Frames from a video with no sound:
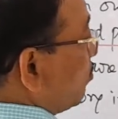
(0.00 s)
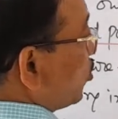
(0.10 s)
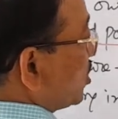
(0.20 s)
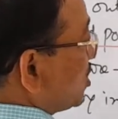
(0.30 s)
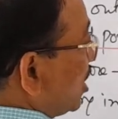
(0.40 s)

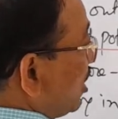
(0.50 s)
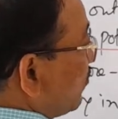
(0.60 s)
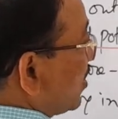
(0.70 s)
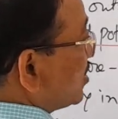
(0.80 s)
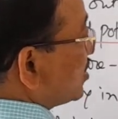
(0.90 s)
potential
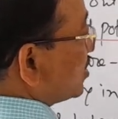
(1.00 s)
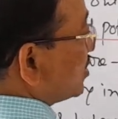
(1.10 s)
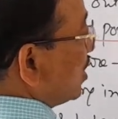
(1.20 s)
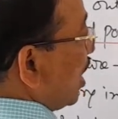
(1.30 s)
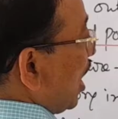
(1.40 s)

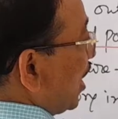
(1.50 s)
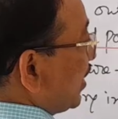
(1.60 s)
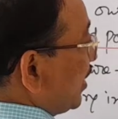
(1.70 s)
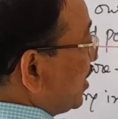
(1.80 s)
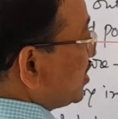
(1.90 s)
differences are
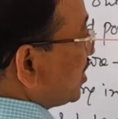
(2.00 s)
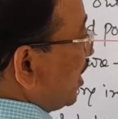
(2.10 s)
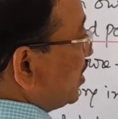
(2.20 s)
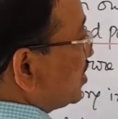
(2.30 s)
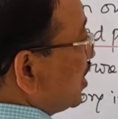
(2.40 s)
getting
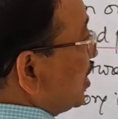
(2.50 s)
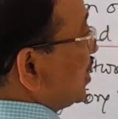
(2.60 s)
changed,